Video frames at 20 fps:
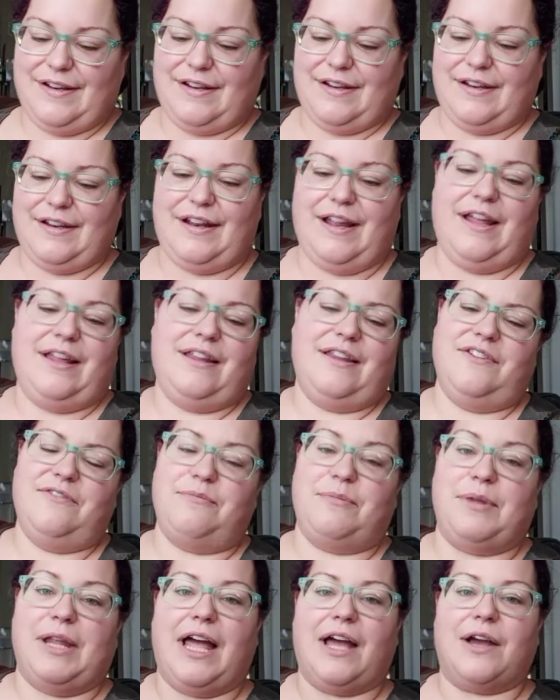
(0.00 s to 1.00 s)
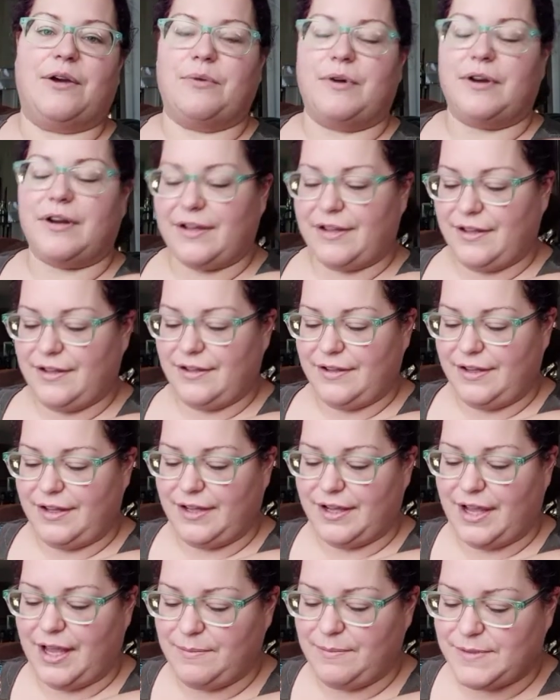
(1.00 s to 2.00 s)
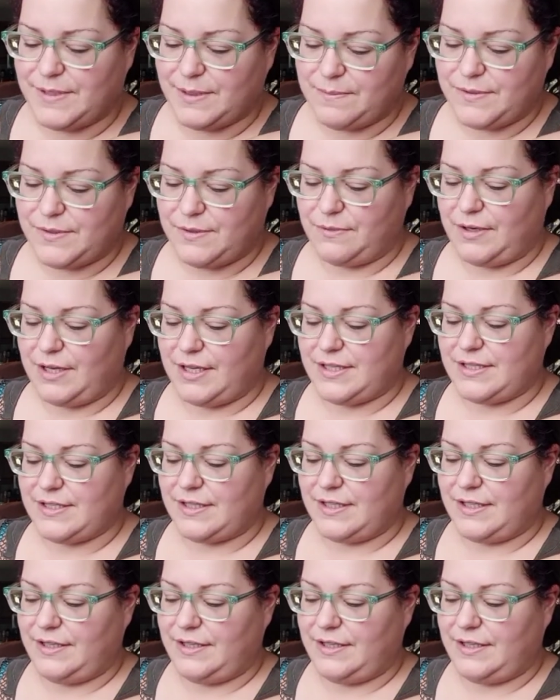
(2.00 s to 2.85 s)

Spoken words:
I love black work. It comes up so nicely.